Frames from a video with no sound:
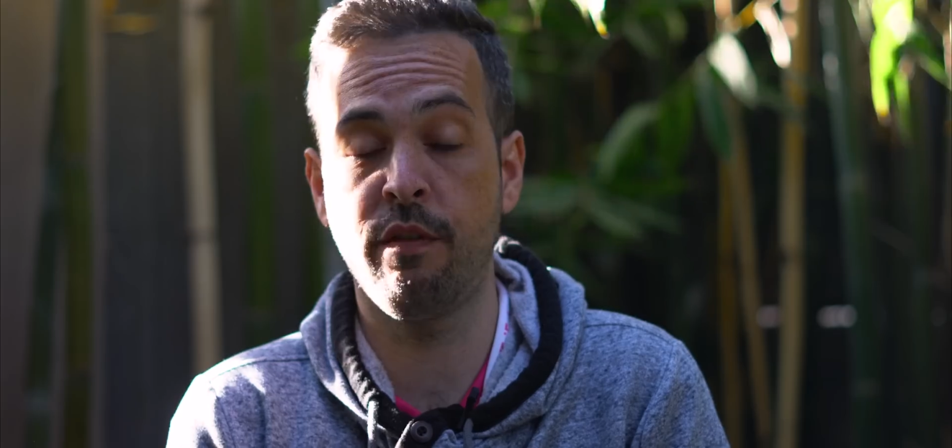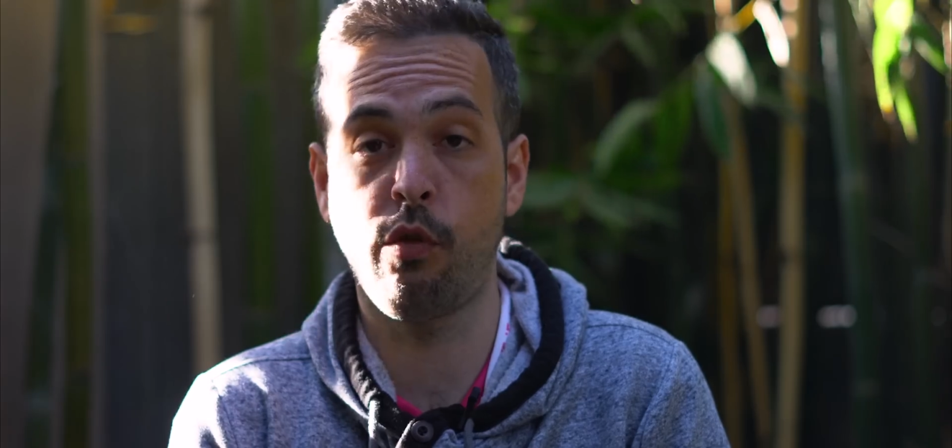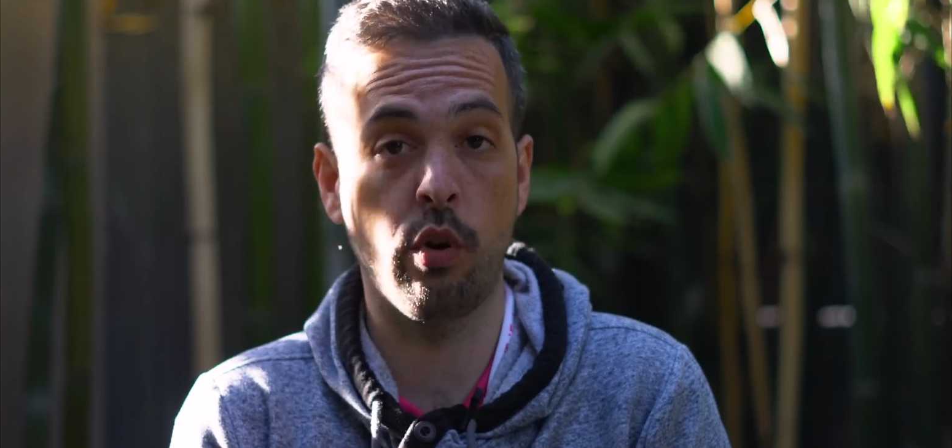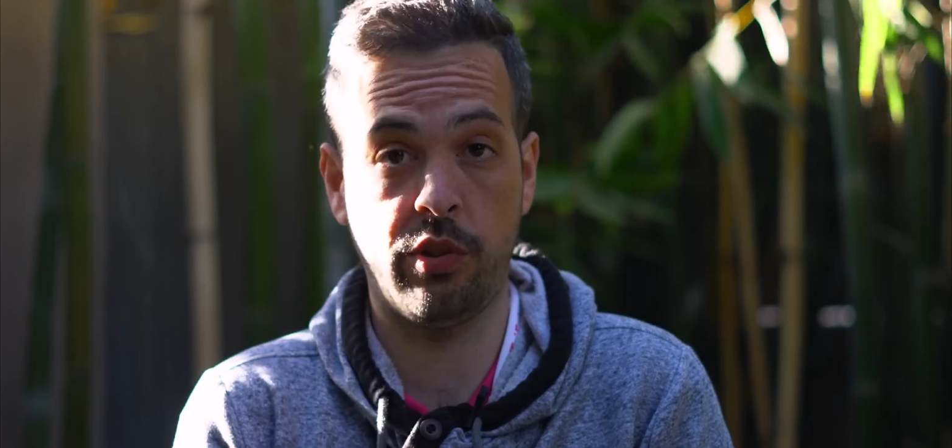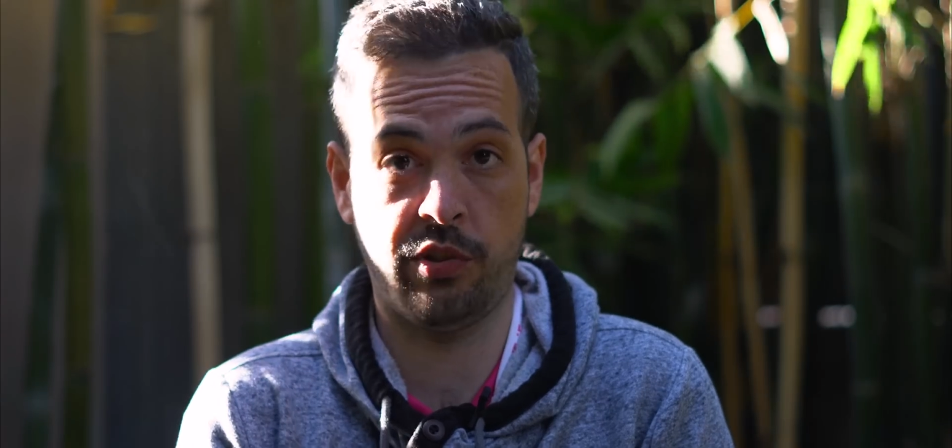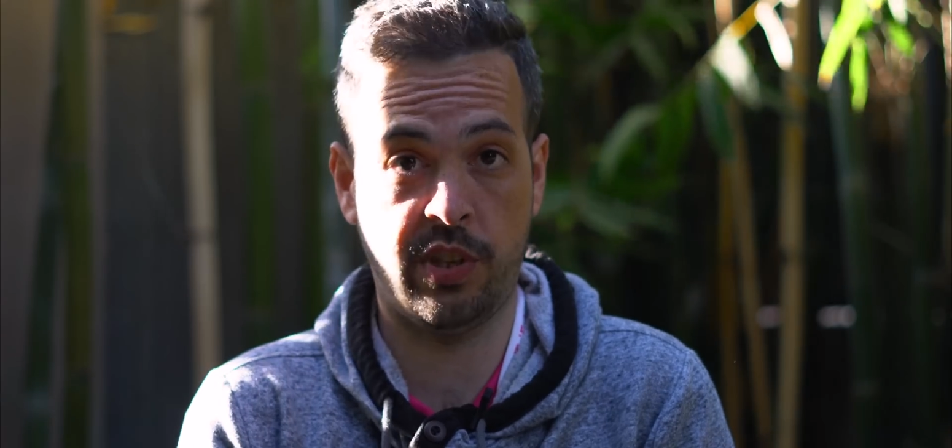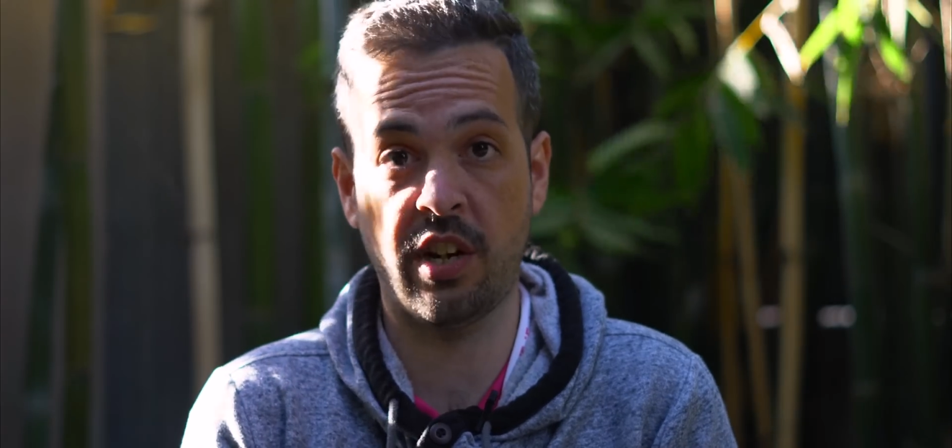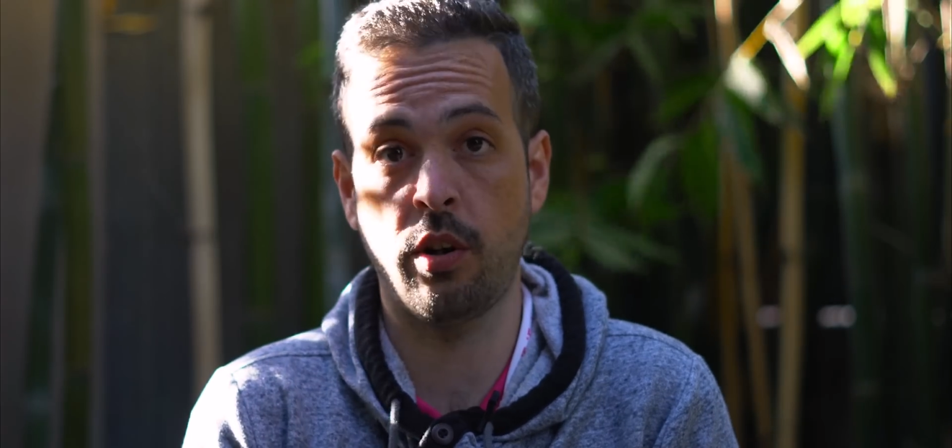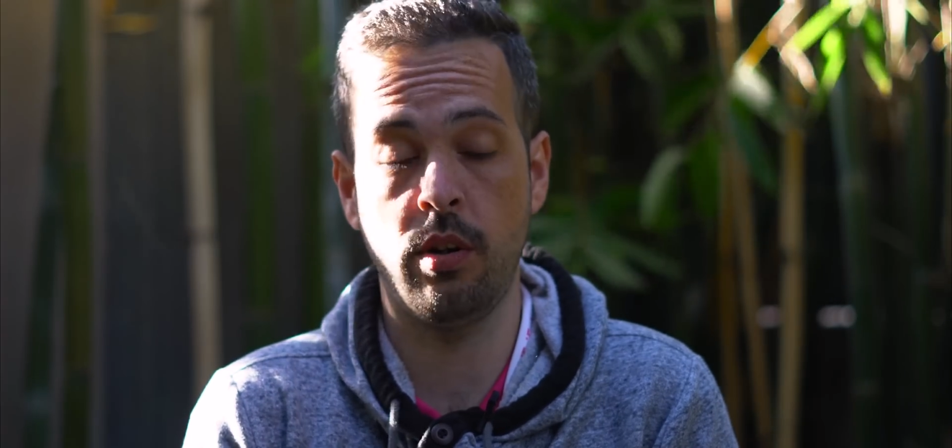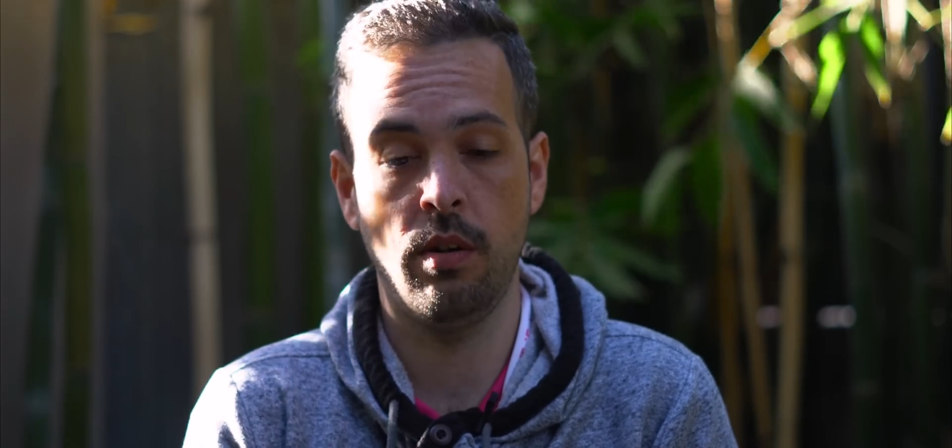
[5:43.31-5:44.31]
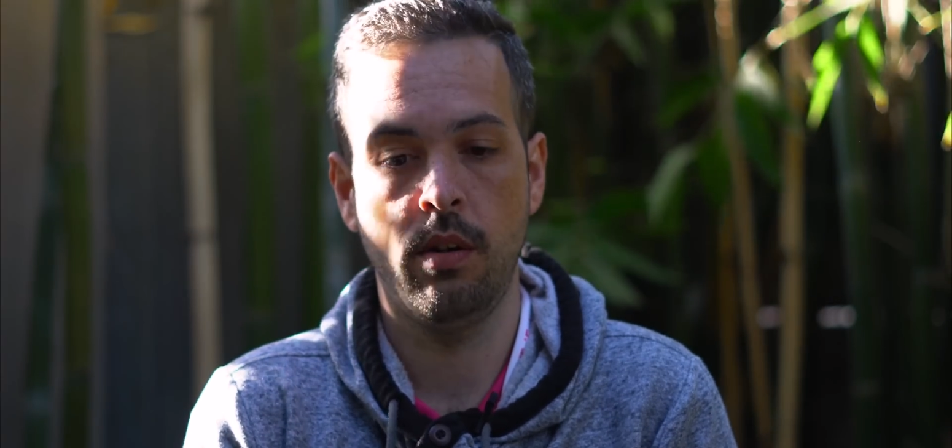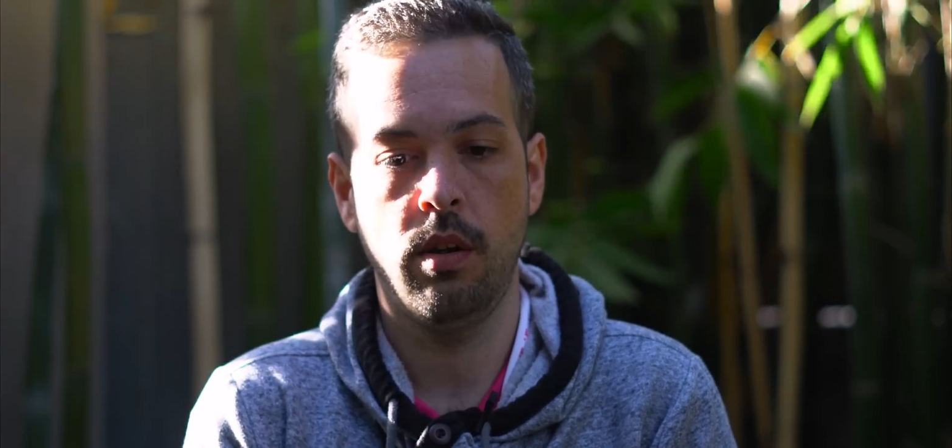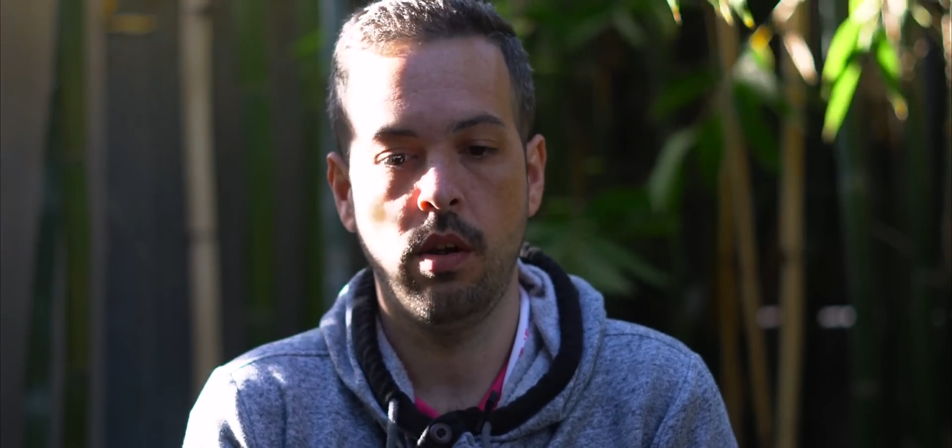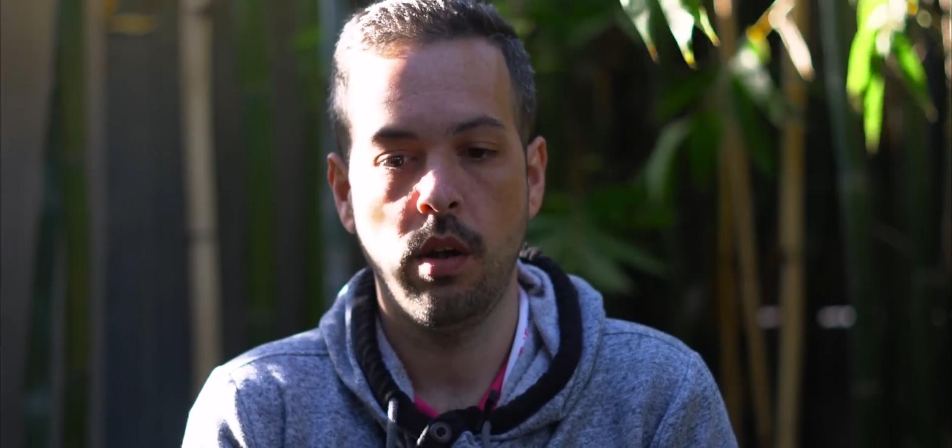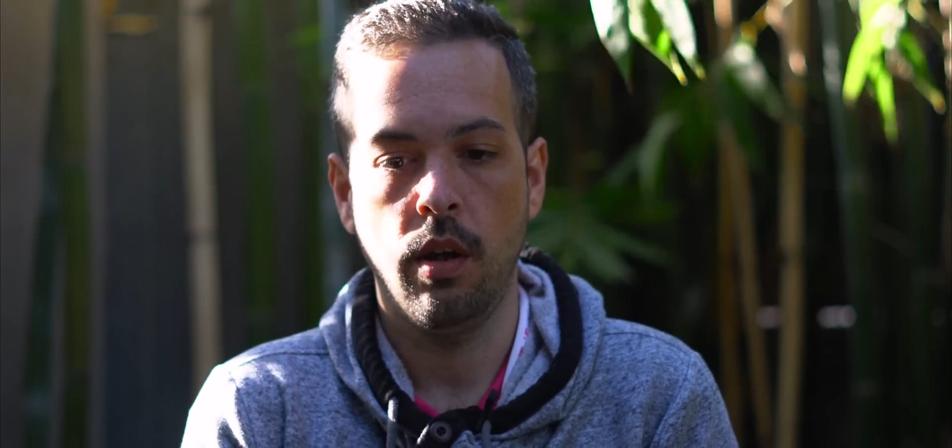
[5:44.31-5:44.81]
for a sticker,
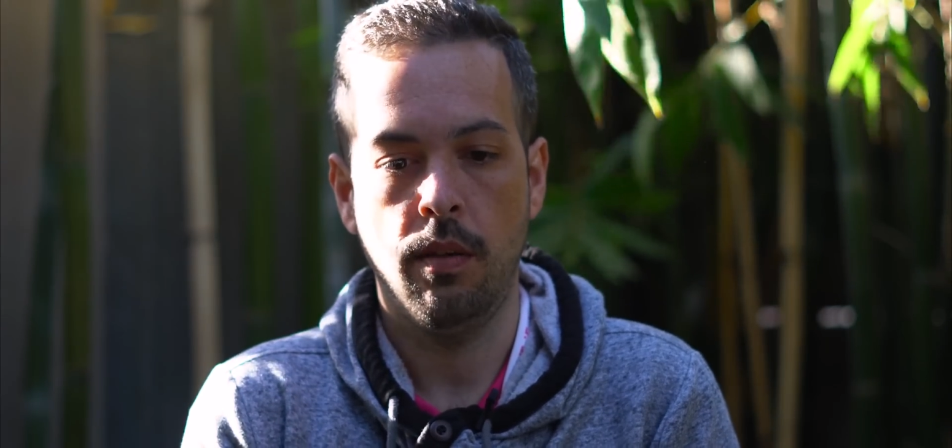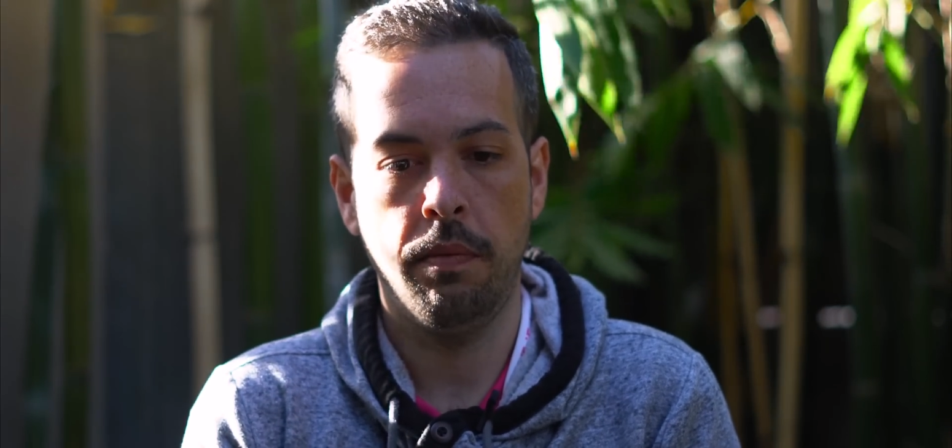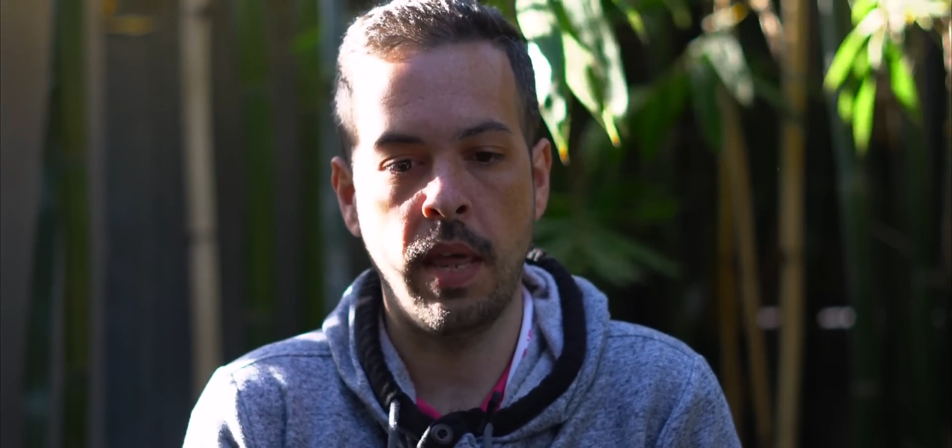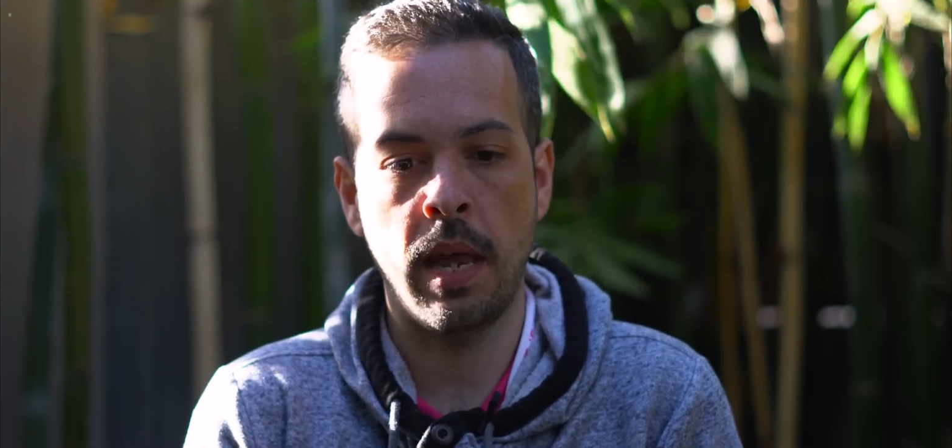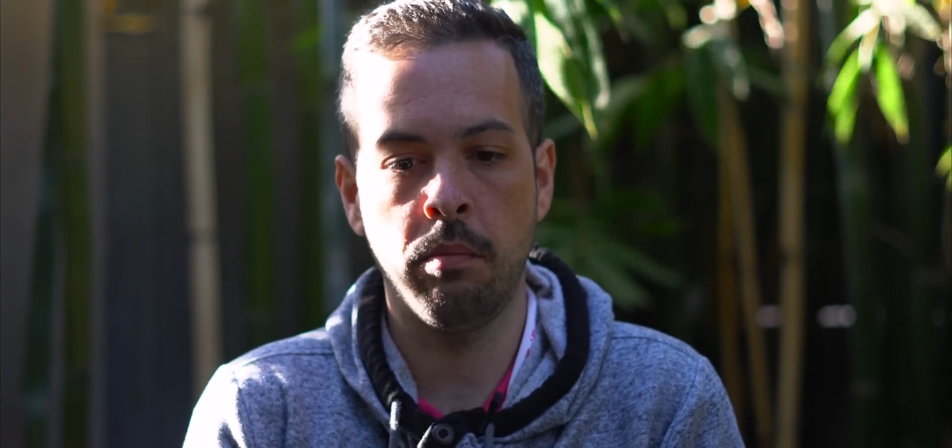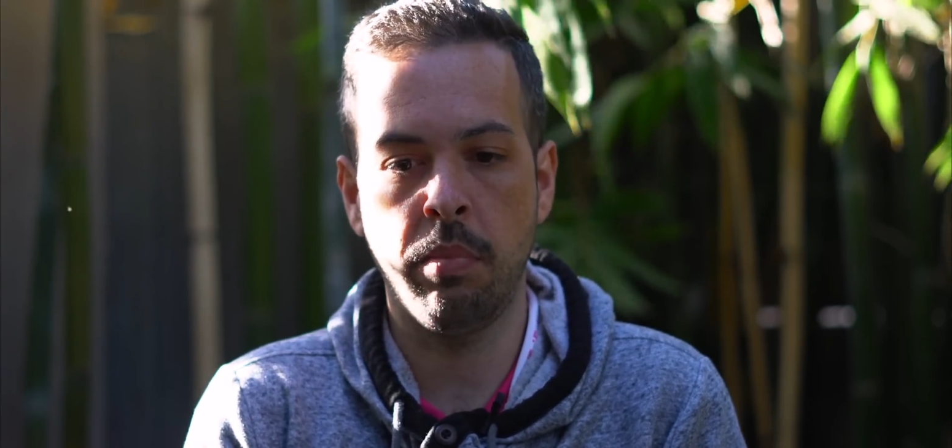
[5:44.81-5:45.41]
than